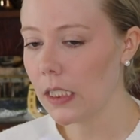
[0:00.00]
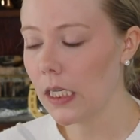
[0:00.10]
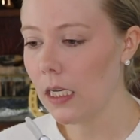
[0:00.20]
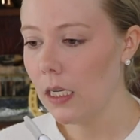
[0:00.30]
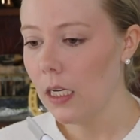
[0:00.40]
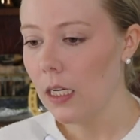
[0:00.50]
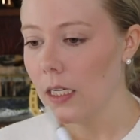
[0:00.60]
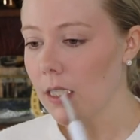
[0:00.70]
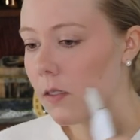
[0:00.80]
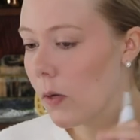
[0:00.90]
really,
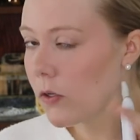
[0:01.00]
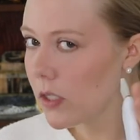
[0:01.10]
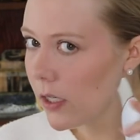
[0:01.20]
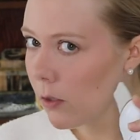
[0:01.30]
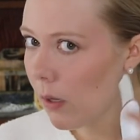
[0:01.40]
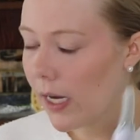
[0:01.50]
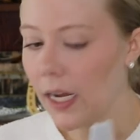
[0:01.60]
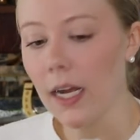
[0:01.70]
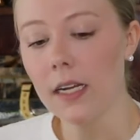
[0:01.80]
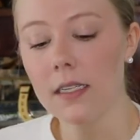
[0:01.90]
it's supposed to get your
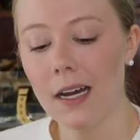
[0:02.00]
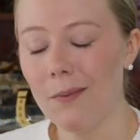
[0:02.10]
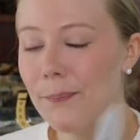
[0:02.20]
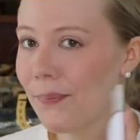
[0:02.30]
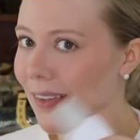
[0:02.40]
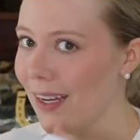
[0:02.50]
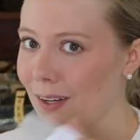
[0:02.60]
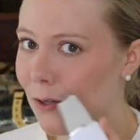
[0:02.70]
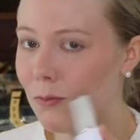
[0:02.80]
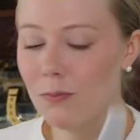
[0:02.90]
blackheads out.
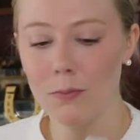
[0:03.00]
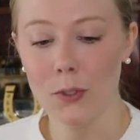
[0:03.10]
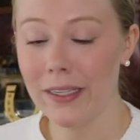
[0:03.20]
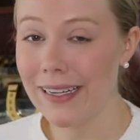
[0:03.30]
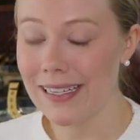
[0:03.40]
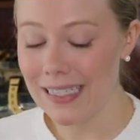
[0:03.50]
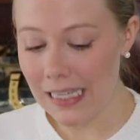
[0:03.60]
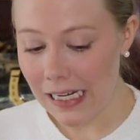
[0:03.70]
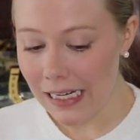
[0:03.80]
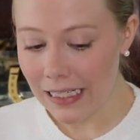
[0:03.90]
I don't really
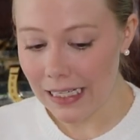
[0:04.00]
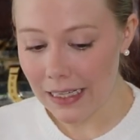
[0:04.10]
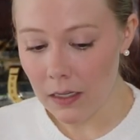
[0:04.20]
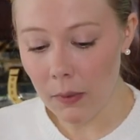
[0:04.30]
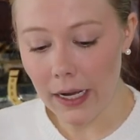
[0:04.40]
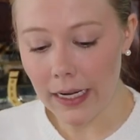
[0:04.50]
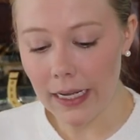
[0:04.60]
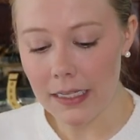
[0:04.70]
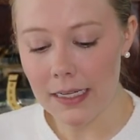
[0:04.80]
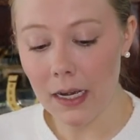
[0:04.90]
see it get the
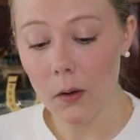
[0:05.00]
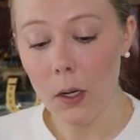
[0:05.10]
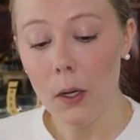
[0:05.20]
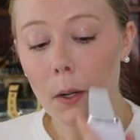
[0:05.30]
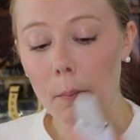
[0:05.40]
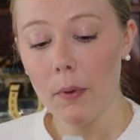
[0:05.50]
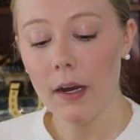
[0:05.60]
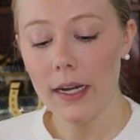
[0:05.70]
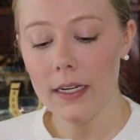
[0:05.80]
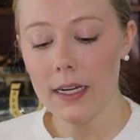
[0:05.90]
blackheads out,
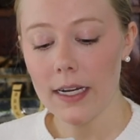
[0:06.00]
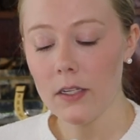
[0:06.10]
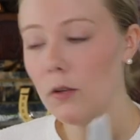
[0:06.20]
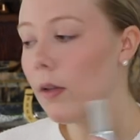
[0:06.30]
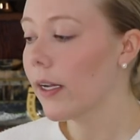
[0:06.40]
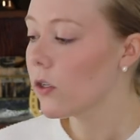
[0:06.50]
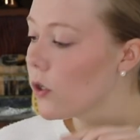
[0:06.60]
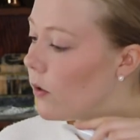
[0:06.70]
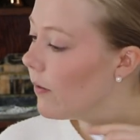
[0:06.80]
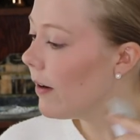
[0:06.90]
but I do like
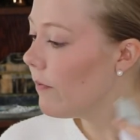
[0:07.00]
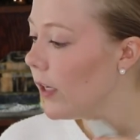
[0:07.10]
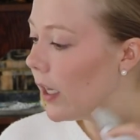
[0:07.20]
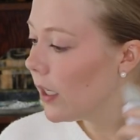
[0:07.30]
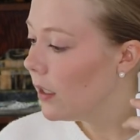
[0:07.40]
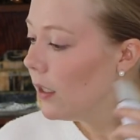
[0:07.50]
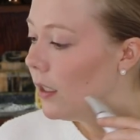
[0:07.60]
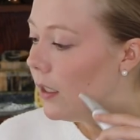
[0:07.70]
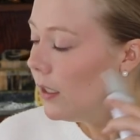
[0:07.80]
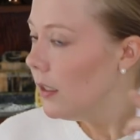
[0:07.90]
to, if I'm feeling
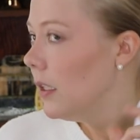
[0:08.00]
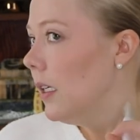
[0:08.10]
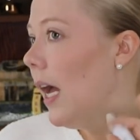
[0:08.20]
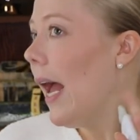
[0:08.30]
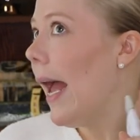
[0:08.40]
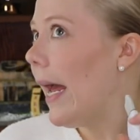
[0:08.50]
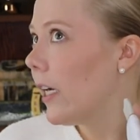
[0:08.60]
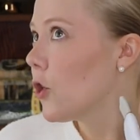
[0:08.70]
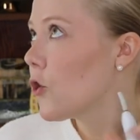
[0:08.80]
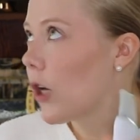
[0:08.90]

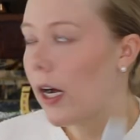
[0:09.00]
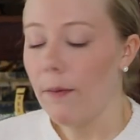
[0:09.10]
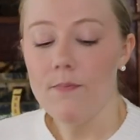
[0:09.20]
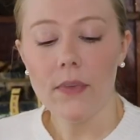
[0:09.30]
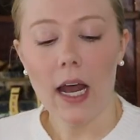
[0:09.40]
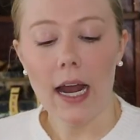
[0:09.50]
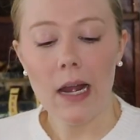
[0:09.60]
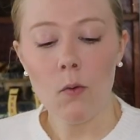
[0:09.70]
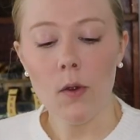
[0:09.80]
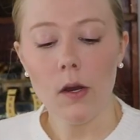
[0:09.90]
extra,
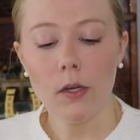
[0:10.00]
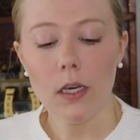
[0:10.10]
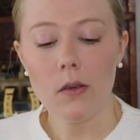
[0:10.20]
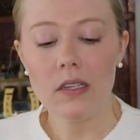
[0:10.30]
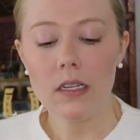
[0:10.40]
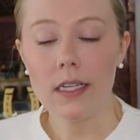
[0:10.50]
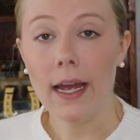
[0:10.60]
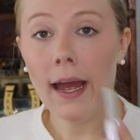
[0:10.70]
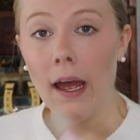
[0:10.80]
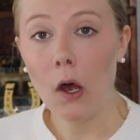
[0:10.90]
I will use it
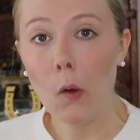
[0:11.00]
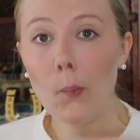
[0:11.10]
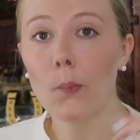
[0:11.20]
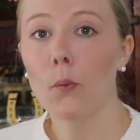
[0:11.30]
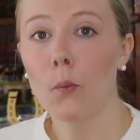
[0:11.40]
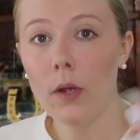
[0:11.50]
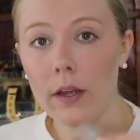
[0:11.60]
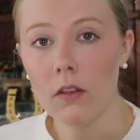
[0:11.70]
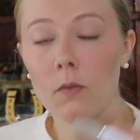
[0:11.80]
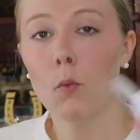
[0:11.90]
to help
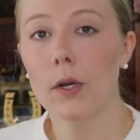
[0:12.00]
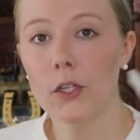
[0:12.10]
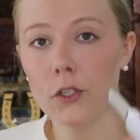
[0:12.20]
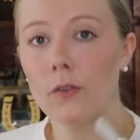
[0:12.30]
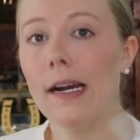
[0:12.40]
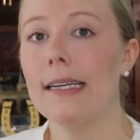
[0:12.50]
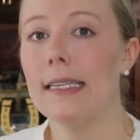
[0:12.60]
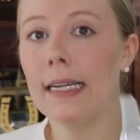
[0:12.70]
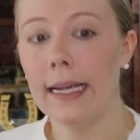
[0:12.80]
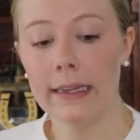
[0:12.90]
with
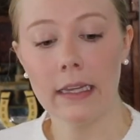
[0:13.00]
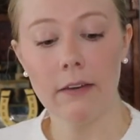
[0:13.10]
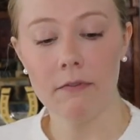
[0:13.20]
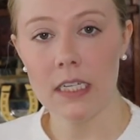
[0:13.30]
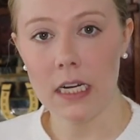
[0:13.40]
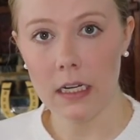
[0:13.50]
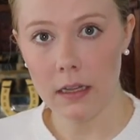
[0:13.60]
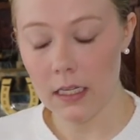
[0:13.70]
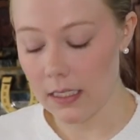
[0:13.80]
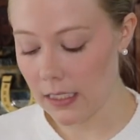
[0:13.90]
moisturizing and lifting
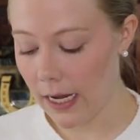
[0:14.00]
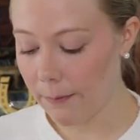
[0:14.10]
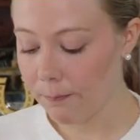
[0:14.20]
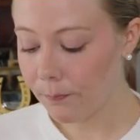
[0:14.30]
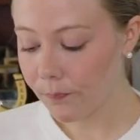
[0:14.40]
the skin.